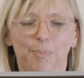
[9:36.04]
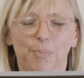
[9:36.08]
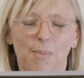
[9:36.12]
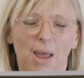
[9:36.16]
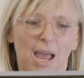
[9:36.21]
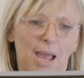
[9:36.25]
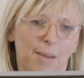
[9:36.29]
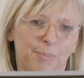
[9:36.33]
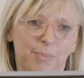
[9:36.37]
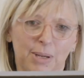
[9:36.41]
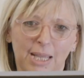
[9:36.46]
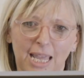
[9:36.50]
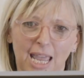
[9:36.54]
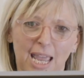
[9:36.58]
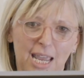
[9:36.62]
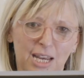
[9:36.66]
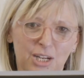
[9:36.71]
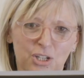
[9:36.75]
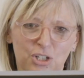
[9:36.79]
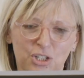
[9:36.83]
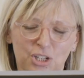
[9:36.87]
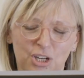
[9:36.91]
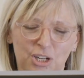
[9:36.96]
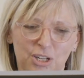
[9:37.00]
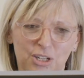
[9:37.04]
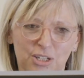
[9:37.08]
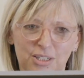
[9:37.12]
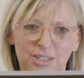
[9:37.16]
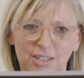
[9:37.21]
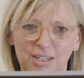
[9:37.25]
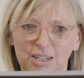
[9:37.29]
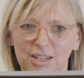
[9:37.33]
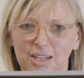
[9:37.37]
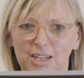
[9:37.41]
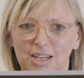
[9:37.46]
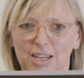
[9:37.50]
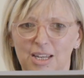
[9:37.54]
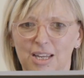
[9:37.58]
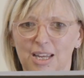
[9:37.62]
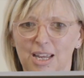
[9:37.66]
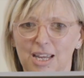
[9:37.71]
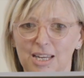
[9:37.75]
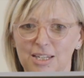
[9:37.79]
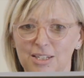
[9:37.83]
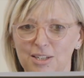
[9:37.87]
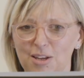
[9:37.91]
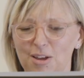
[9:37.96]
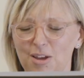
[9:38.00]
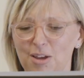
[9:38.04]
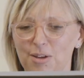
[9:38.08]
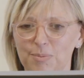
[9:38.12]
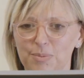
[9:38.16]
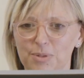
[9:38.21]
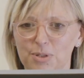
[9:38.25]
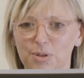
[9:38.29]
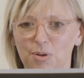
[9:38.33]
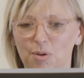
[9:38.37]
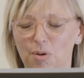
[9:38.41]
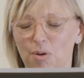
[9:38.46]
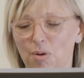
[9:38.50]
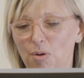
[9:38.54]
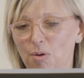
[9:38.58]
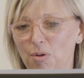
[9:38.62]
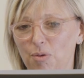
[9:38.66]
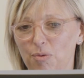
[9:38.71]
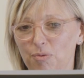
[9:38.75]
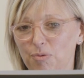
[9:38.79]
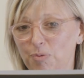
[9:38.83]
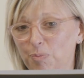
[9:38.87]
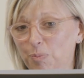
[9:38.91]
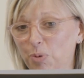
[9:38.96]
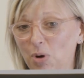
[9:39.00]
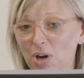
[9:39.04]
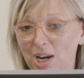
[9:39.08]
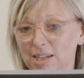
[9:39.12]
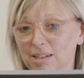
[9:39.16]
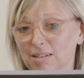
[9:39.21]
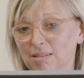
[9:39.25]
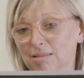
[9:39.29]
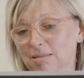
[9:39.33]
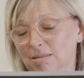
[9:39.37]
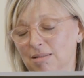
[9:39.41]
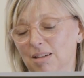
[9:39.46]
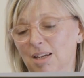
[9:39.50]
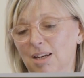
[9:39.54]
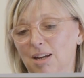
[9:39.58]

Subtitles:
application in terms of print,